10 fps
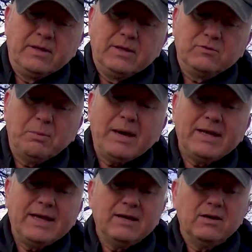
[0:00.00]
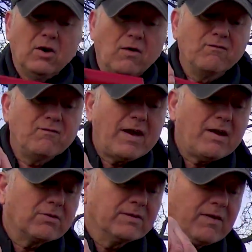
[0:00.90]
It's made it a
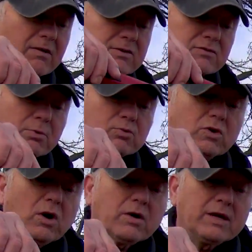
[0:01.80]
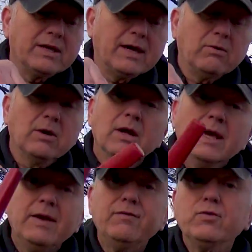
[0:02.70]
very, very small target now.
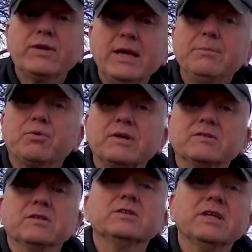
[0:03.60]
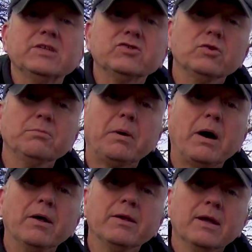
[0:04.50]
If you keep pressing the detune
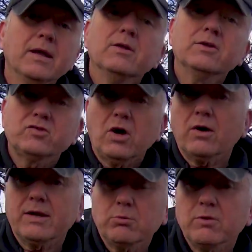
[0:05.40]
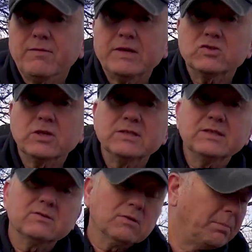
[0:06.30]
button, the target will eventually
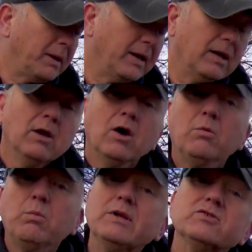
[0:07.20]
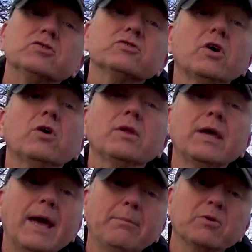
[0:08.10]
disappear. And once you turn
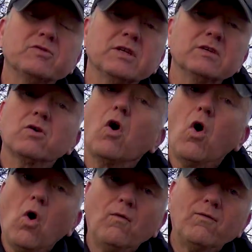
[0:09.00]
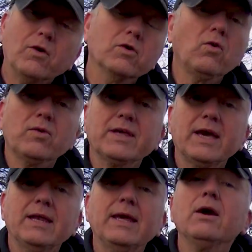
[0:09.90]
the Mi6 off and on
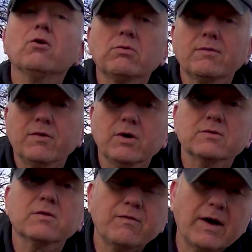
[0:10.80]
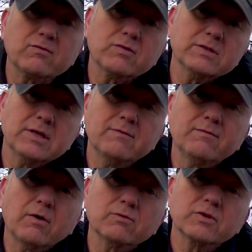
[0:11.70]
again, it'll revert to factory
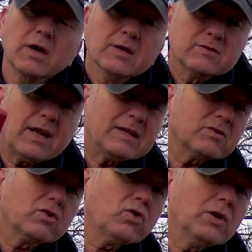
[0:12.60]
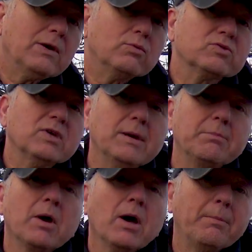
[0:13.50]
defaults. So that's a good little
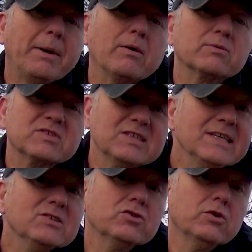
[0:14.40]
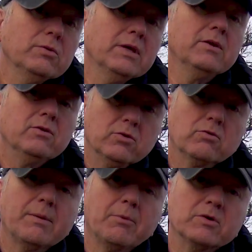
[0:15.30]
tip about detuning
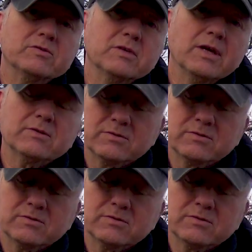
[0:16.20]
your Mi6.